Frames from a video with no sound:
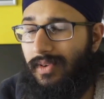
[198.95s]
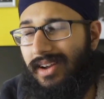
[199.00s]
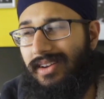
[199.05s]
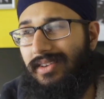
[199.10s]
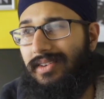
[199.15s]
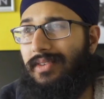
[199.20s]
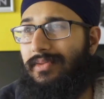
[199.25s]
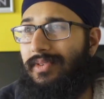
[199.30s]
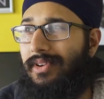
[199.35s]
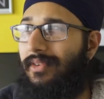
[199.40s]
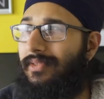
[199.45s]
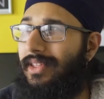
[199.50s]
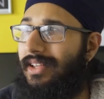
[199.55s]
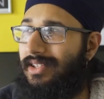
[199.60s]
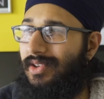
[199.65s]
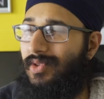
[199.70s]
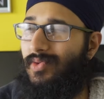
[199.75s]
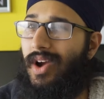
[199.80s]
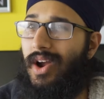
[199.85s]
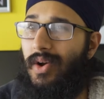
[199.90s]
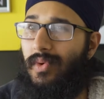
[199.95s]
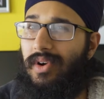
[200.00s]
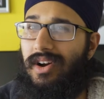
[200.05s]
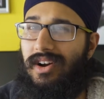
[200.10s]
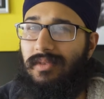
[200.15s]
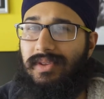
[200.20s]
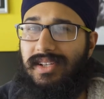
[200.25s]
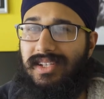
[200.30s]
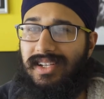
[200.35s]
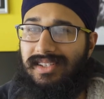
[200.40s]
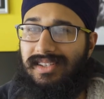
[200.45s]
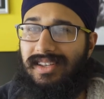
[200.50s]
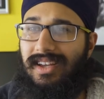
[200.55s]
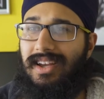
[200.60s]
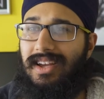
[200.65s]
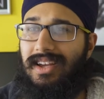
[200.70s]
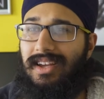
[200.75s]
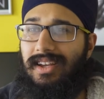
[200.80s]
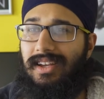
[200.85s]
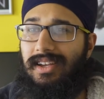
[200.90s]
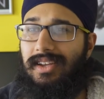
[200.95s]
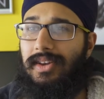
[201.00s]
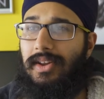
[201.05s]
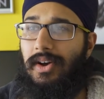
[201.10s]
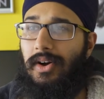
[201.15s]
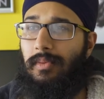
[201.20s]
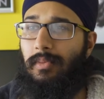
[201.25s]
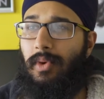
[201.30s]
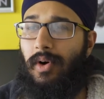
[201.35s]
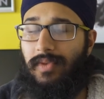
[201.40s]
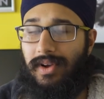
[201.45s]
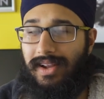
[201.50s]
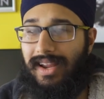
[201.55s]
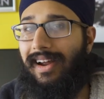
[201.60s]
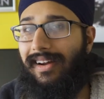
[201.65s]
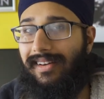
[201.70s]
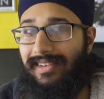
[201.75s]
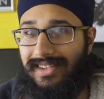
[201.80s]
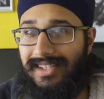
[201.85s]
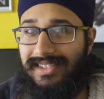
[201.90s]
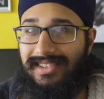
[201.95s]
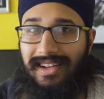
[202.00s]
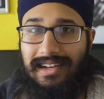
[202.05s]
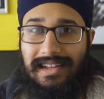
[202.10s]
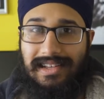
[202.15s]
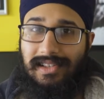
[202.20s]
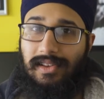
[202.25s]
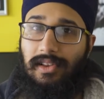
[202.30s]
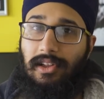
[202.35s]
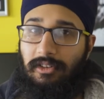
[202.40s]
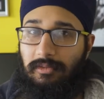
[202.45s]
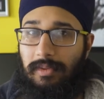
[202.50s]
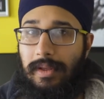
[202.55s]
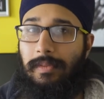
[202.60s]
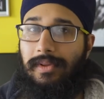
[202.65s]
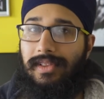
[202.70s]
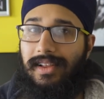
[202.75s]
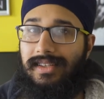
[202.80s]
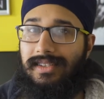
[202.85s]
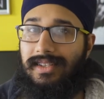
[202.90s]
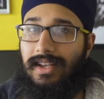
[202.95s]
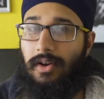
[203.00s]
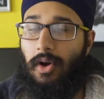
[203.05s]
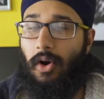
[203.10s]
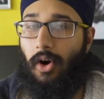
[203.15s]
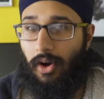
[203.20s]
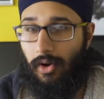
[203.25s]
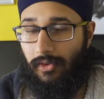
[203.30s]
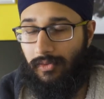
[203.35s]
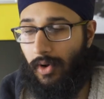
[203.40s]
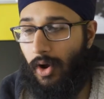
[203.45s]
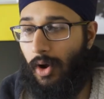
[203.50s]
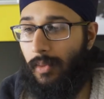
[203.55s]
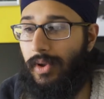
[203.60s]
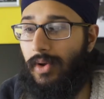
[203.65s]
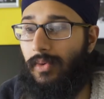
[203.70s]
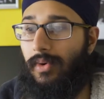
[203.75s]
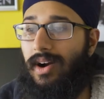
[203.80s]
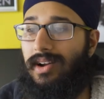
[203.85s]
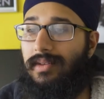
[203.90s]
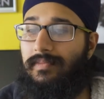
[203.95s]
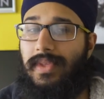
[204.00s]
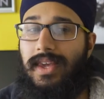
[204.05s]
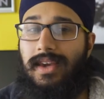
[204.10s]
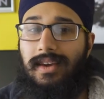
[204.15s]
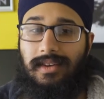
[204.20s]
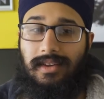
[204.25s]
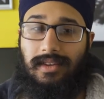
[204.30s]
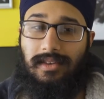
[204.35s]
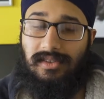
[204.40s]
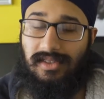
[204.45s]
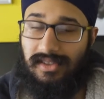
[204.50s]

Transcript: I don't even know if that's the right word, but just, you know, more of a character study, as a lot of people have said, of Obi-Wan, you know,